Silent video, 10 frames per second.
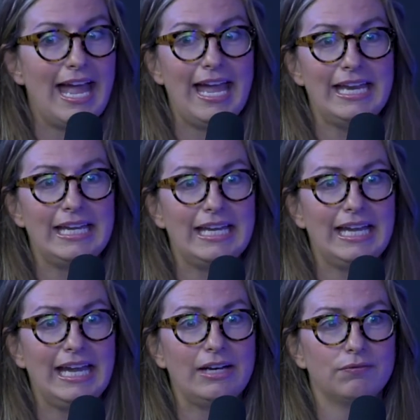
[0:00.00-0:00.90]

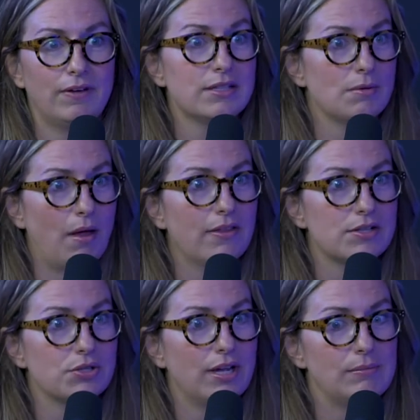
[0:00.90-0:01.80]
and Fatima,
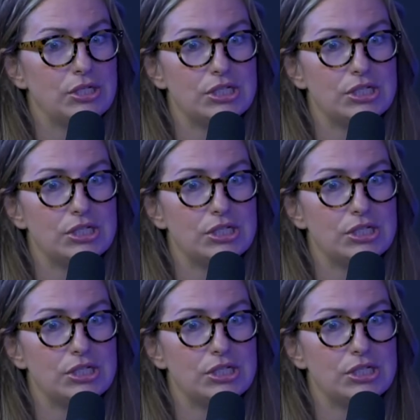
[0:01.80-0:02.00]
that's her name.